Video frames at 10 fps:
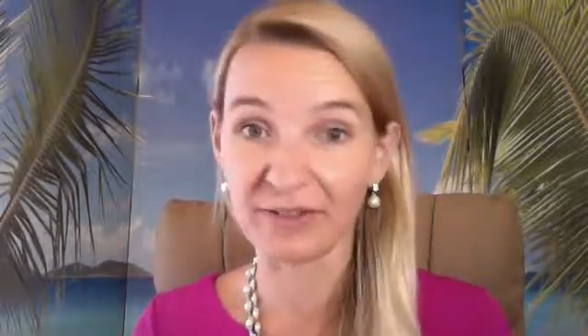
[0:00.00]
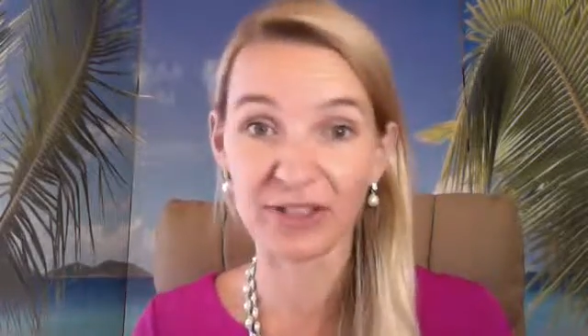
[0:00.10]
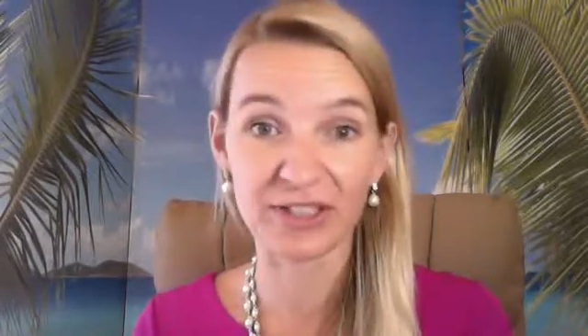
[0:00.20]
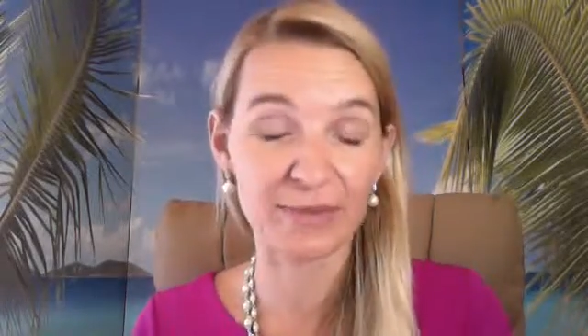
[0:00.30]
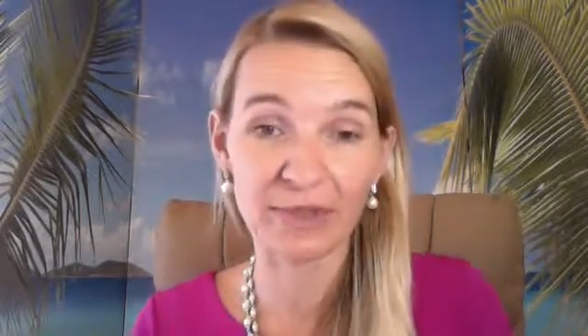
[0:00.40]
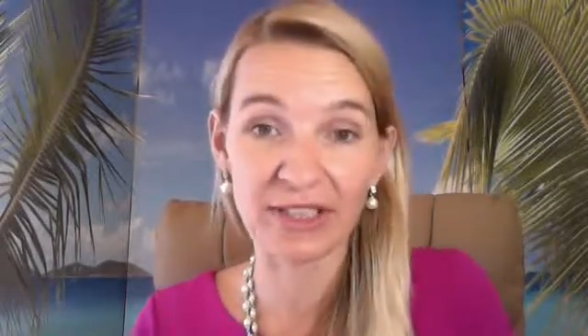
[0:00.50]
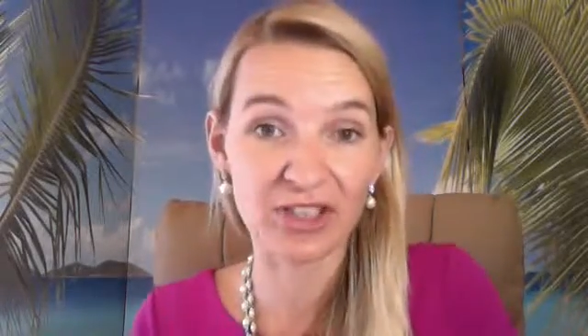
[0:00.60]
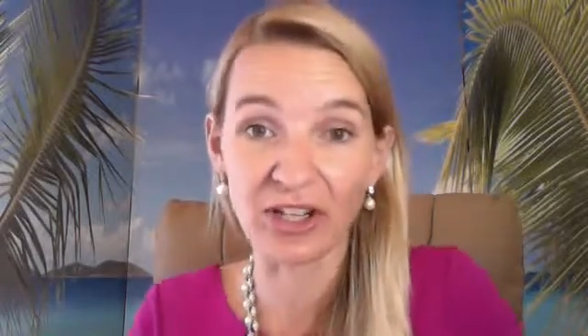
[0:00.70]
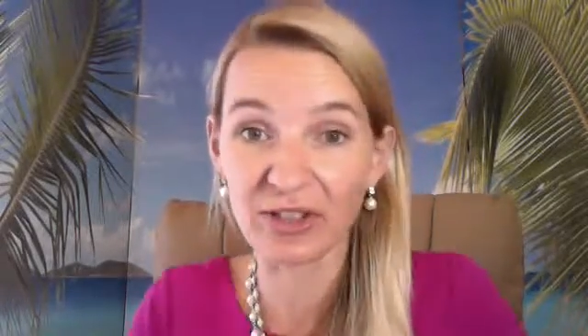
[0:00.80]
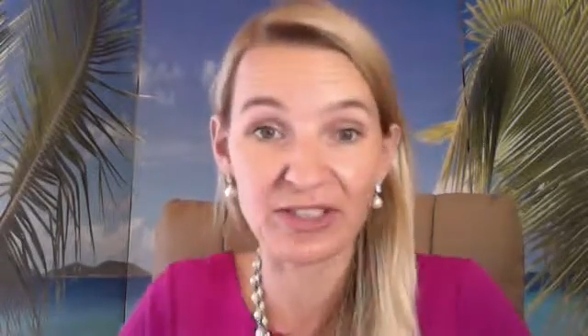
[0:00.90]
And just, we
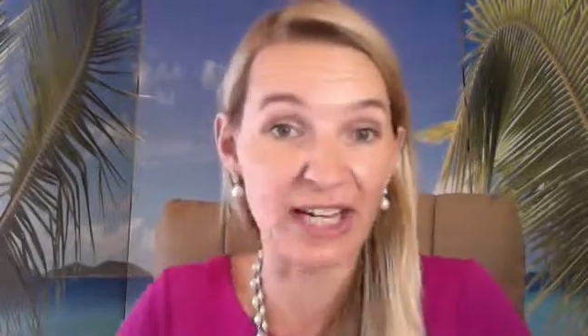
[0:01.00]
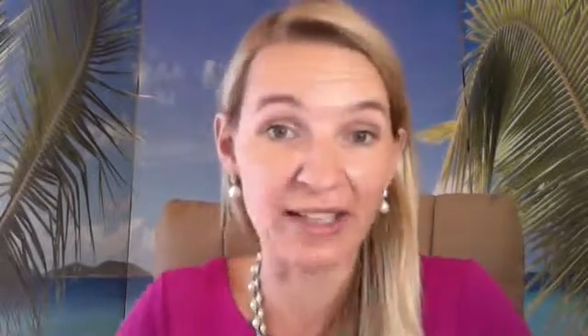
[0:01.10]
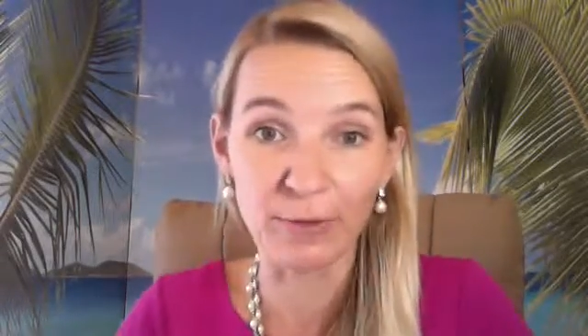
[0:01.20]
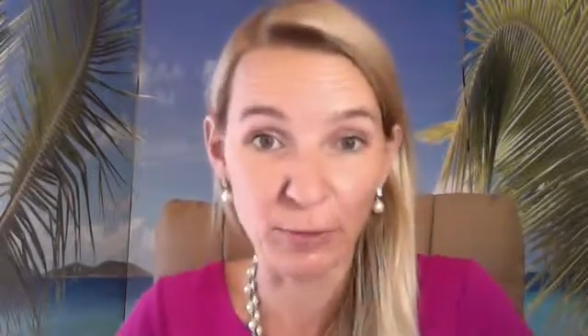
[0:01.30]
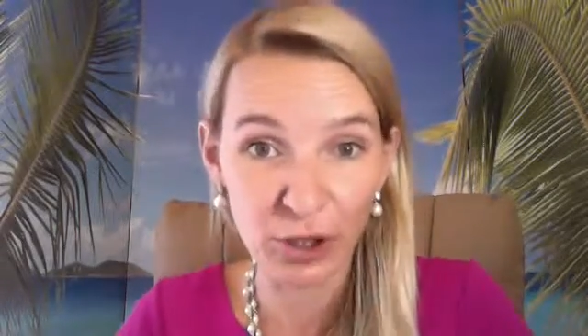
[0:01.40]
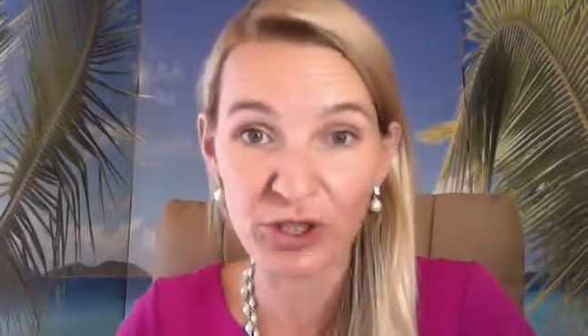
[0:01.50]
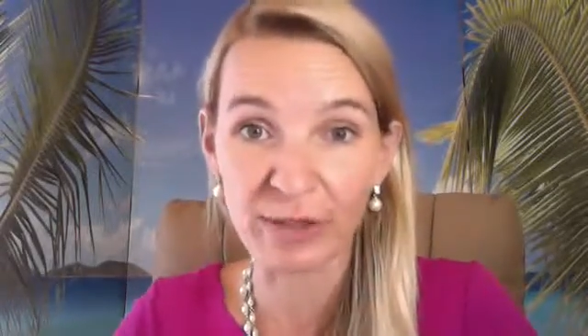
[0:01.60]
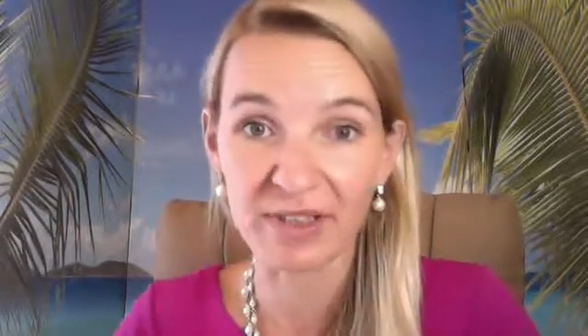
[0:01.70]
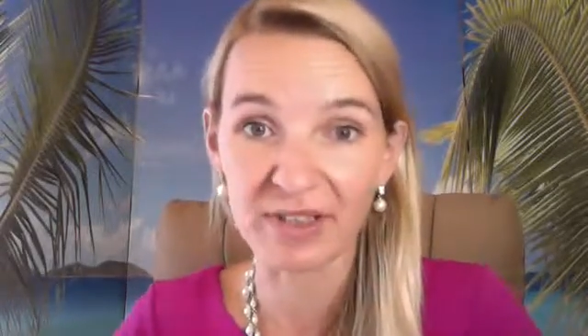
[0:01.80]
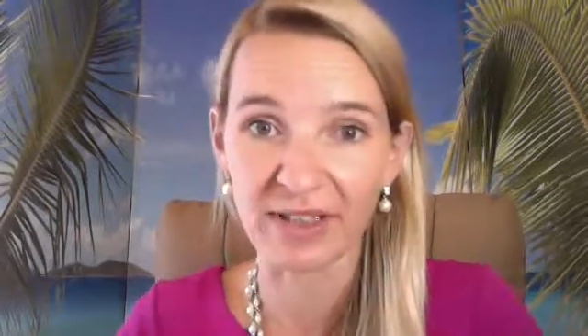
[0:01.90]
started taking
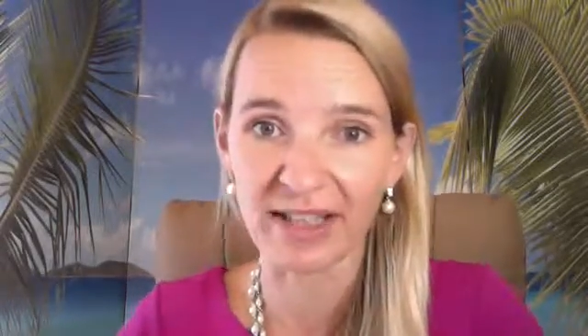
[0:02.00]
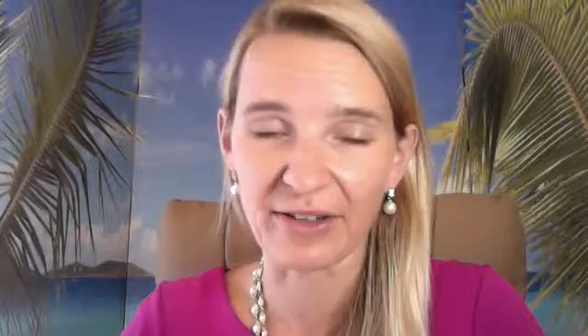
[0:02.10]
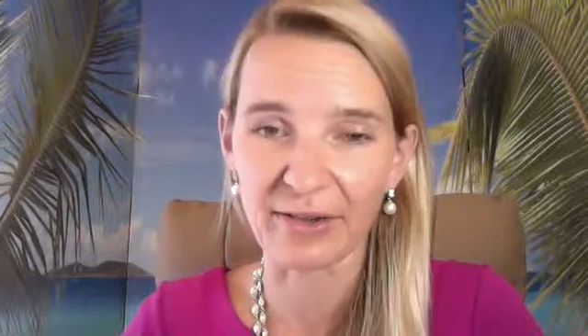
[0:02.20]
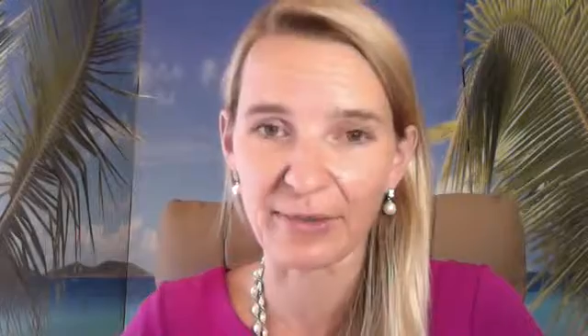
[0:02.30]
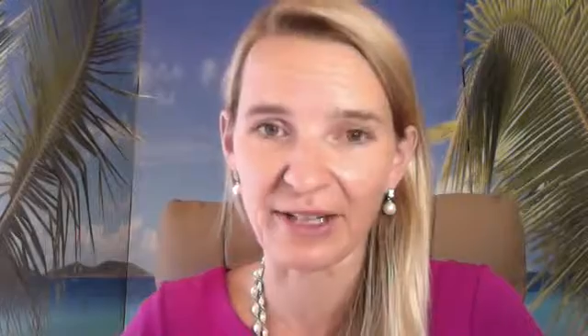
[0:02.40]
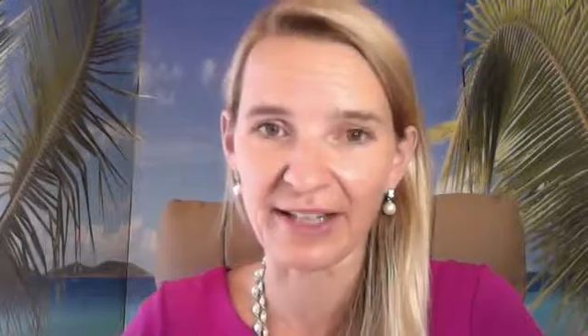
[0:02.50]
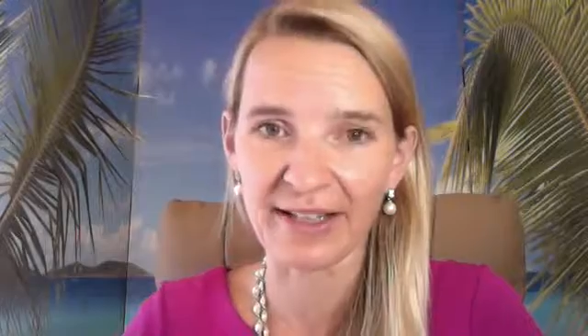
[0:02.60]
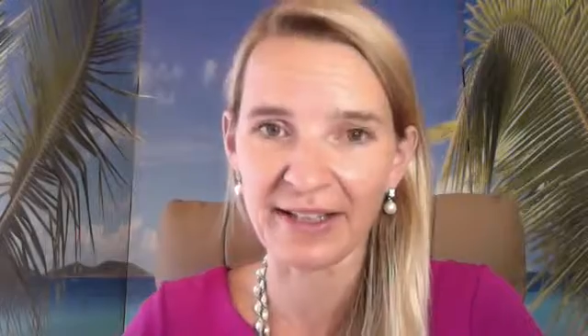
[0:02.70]
workshops together, right?